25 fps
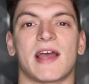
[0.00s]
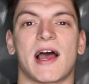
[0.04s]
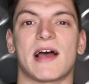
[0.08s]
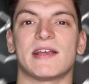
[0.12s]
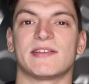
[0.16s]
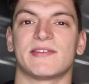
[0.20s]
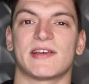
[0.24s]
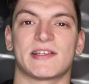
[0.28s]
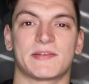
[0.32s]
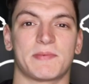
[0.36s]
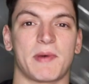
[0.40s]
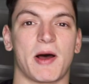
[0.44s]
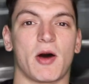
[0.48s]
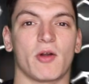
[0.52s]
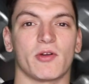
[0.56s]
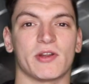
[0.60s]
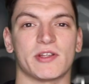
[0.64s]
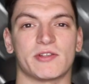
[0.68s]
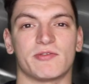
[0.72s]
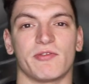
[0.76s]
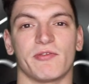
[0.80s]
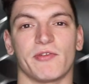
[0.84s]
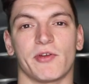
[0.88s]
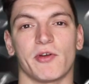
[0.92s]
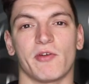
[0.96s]
guys, that's my
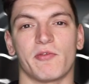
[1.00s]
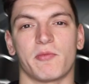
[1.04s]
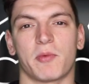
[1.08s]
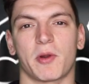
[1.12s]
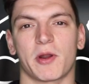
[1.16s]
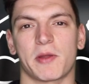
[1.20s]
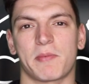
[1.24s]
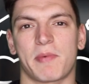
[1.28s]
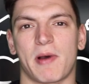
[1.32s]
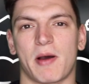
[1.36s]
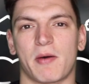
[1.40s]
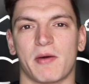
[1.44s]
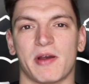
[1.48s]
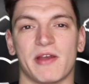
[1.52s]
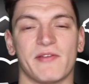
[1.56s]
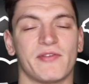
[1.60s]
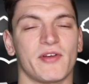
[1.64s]
honest review of Body Power.